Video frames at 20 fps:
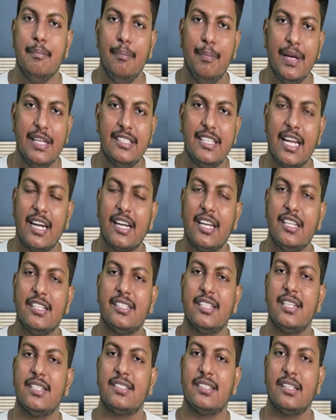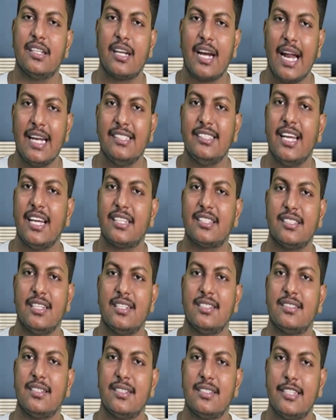bill generations,
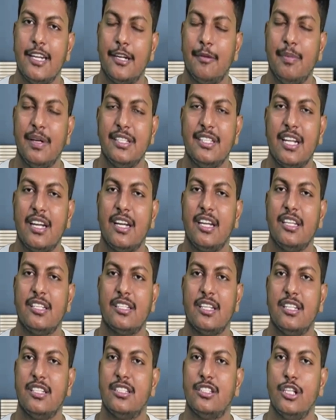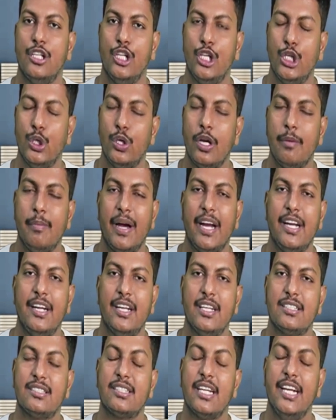transactions, statement generations, due
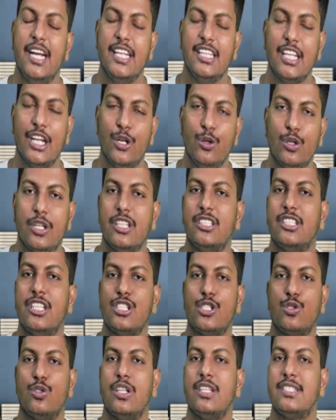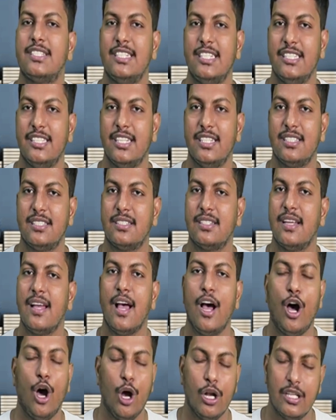reminders, sending the notices to the citizens,
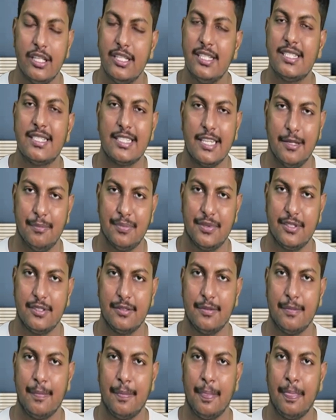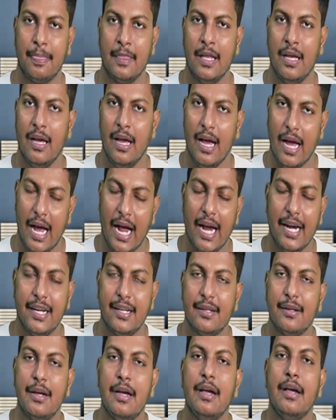all these steps. And
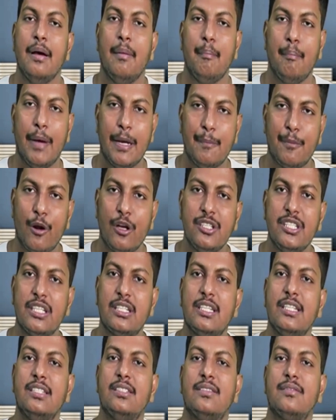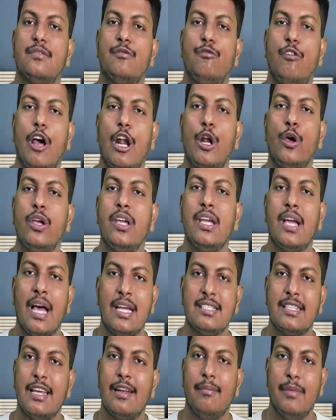my project is following
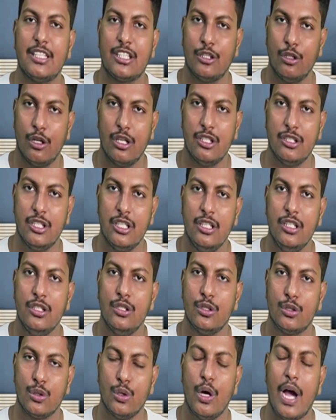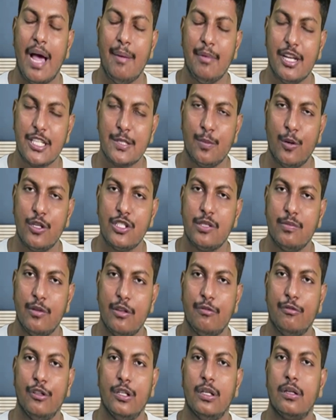Agile methodology, so I'm
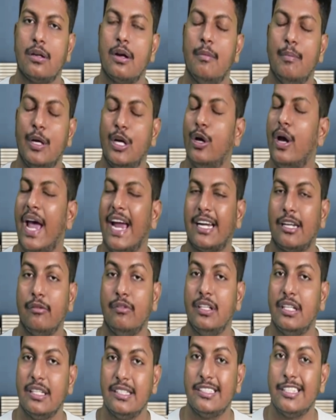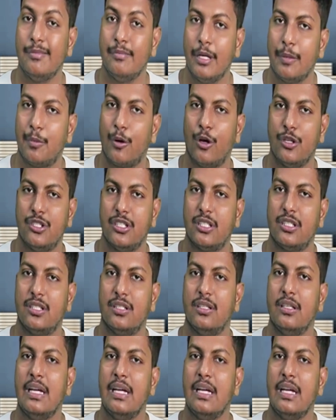responsible for below activities in my project.